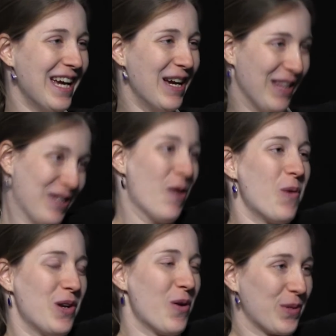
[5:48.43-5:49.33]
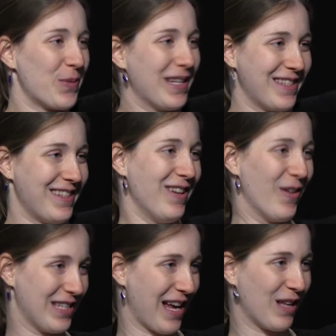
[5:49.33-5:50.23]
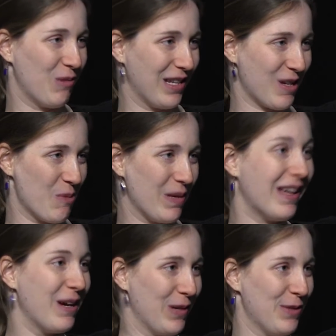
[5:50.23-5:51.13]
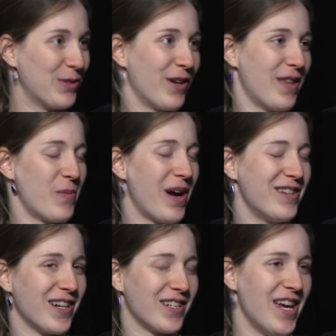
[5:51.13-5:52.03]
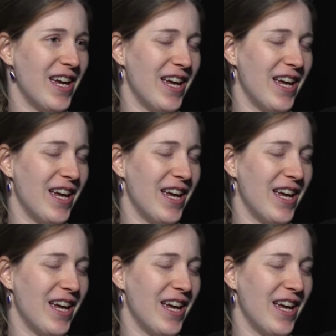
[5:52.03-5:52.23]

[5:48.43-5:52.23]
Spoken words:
And, like, no one knows what it's, you know, exactly what it's going to be like when you start that project.